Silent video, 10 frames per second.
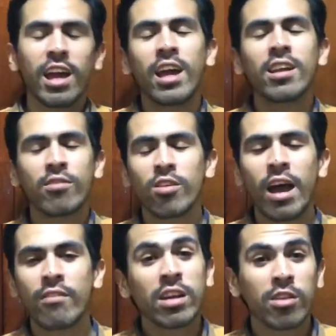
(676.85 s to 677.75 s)
And if
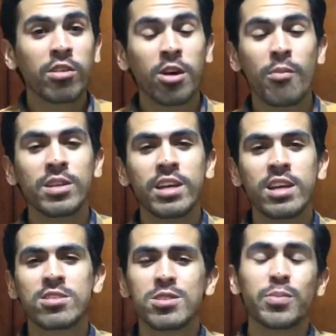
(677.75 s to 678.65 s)
you have any
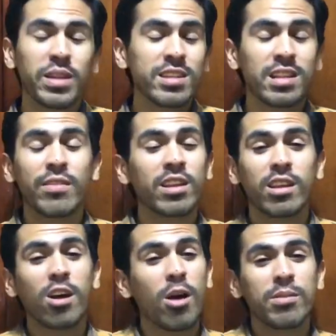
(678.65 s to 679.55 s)
recommendations, please leave it
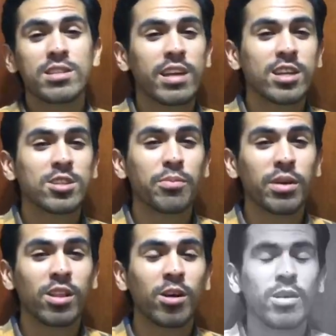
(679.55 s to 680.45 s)
in the comment section
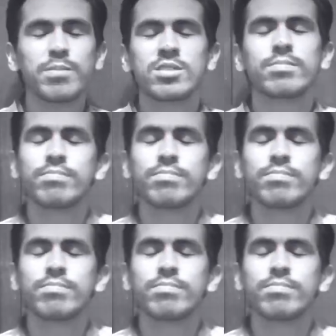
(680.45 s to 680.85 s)
below.